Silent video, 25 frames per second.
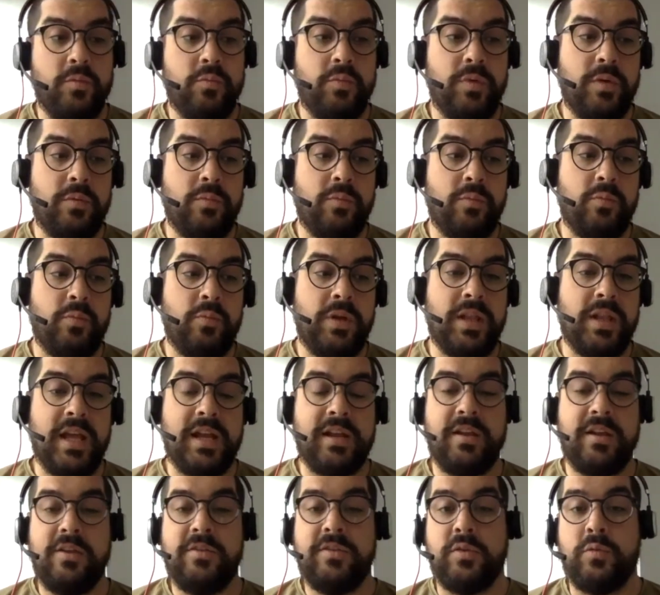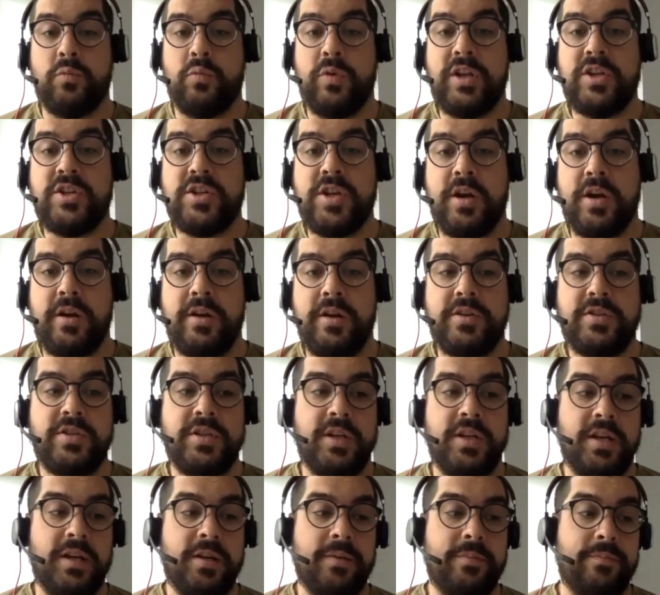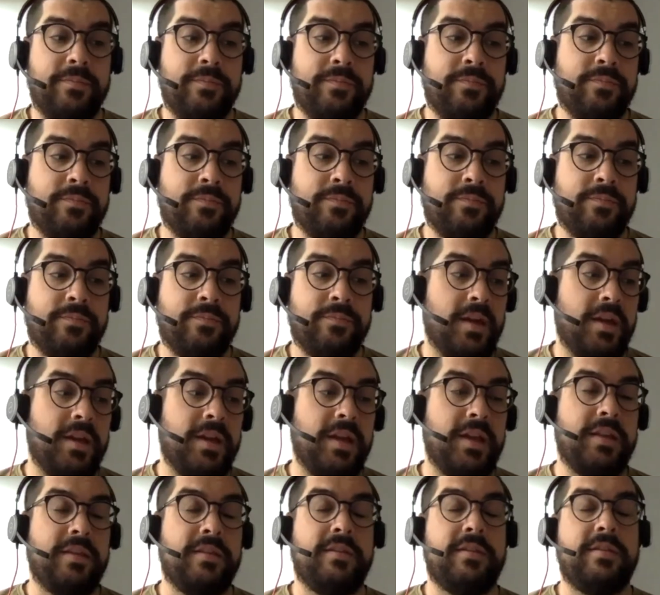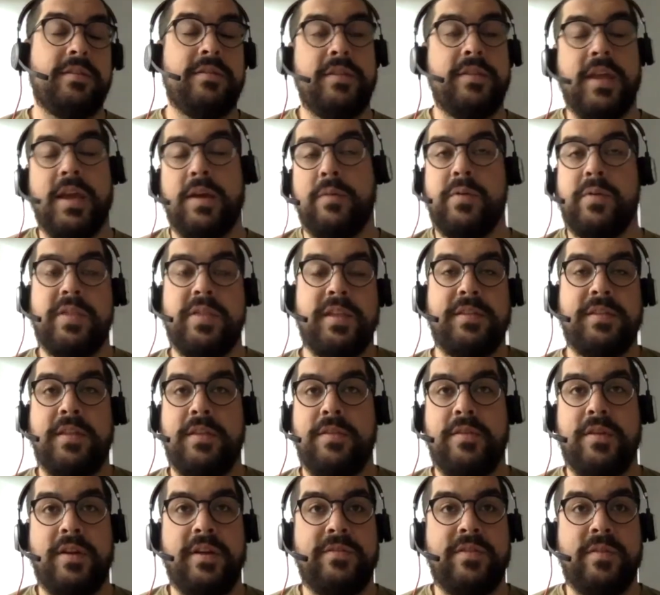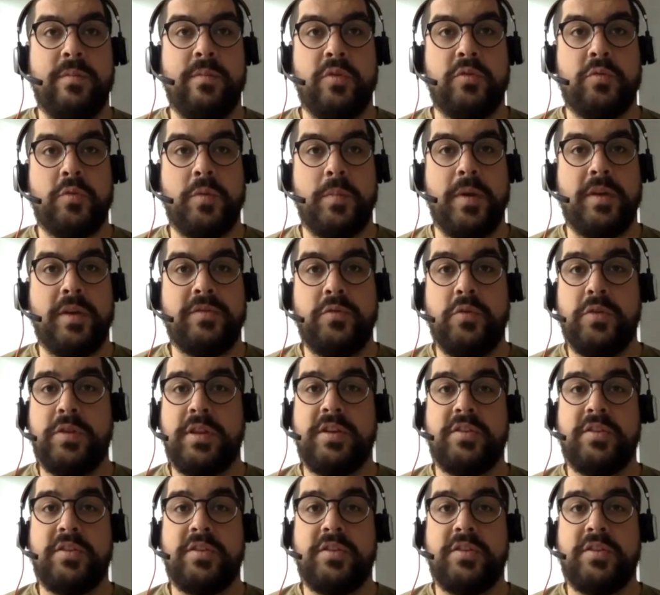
we like using Recharge, and we think that they have the most robust tool.